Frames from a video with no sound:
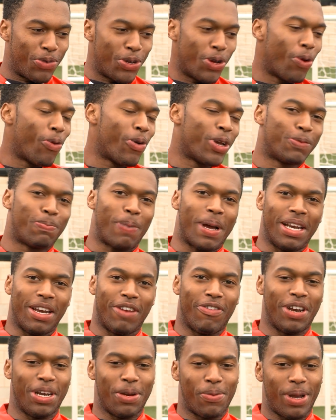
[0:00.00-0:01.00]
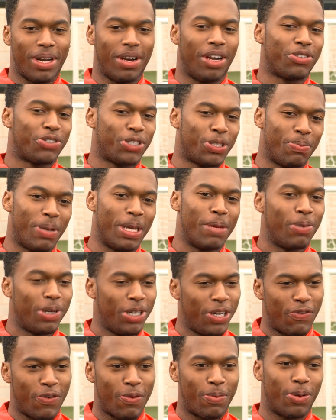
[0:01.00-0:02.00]
always banter anyway, not just me, but
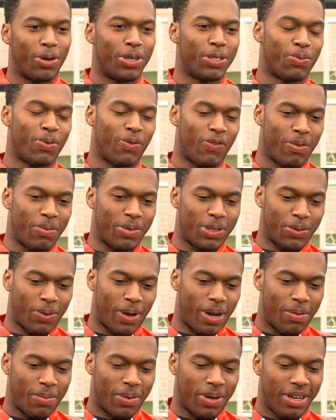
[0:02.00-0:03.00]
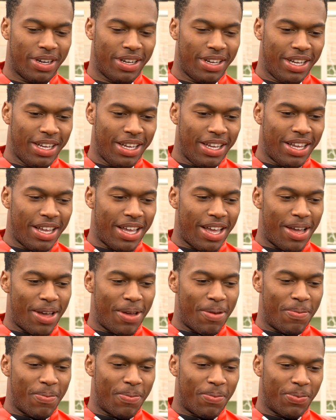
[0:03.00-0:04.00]
the other boys with him as well. But
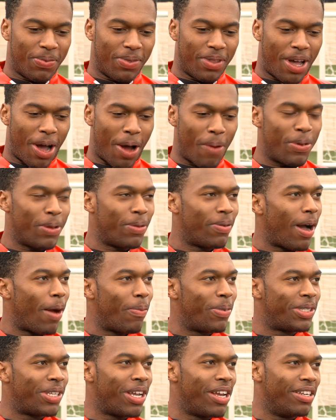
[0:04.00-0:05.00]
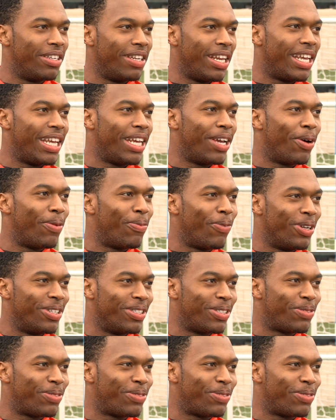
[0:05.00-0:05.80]
I'll be turning the heat up once.